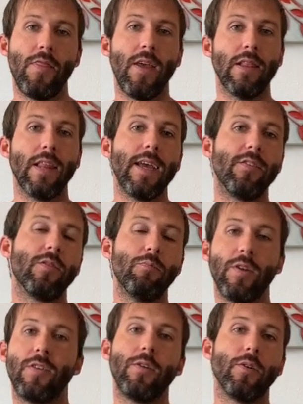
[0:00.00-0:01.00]
they lay some
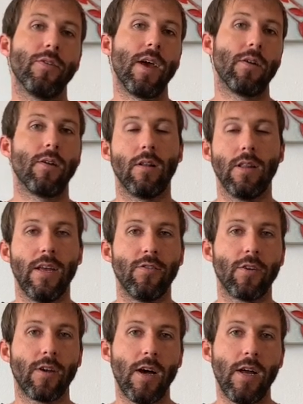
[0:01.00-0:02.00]
material down on a
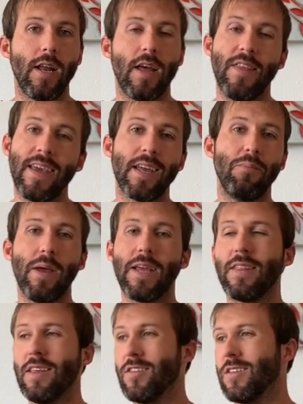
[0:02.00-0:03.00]
laser cut and they can
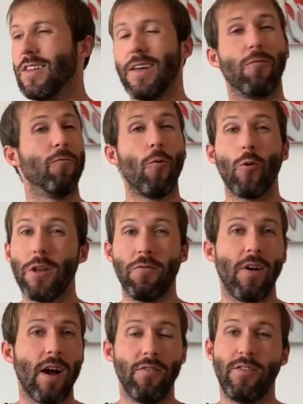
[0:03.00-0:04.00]
make these in like
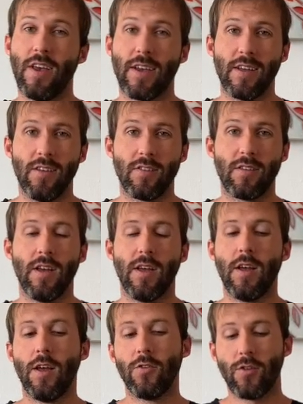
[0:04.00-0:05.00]
45 seconds.
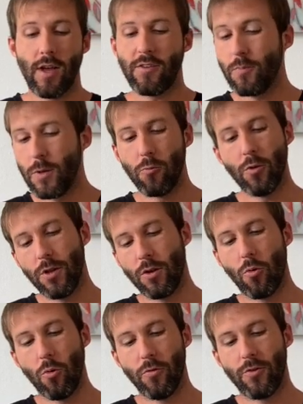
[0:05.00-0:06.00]
So that's been really
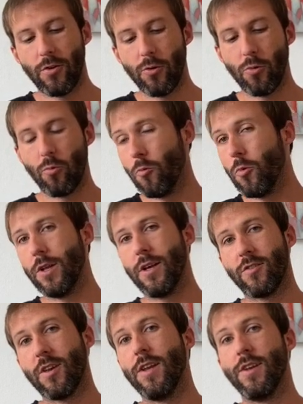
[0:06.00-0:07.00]
cool too. We're really
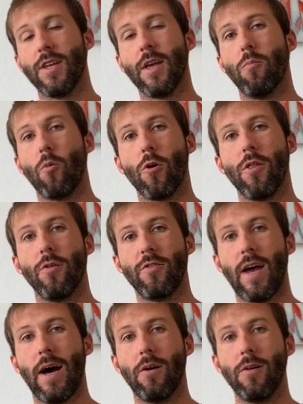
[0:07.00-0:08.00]
excited to get more of
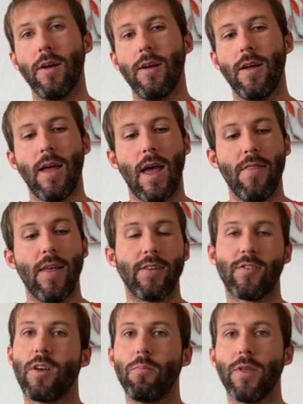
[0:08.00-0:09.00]
those out. And
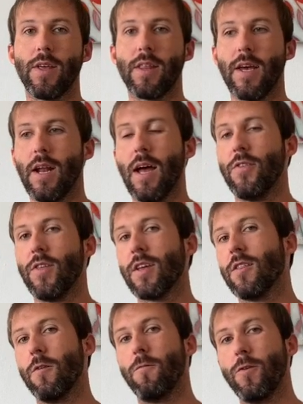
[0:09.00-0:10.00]
that's something that I think
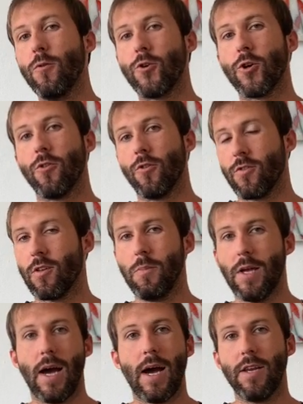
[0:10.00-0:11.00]
in the future there's going to
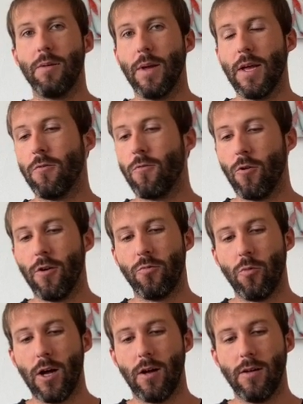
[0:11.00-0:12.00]
be a high demand for as
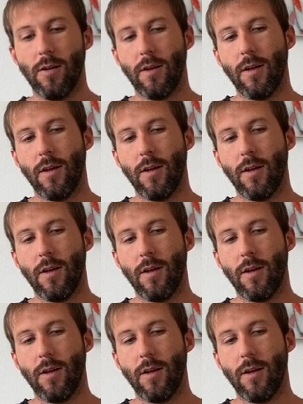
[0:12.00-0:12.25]
well.